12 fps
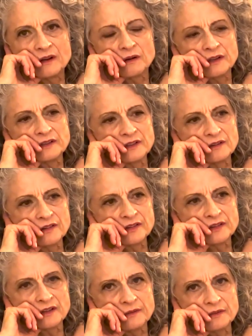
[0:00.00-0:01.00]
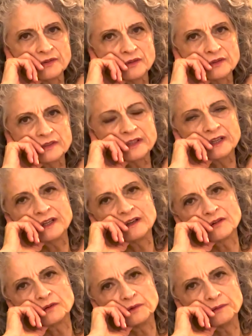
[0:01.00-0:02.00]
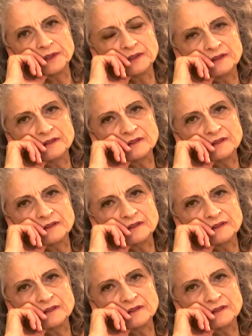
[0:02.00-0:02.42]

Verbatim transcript: Oh, I did all the time, of course, like any other woman.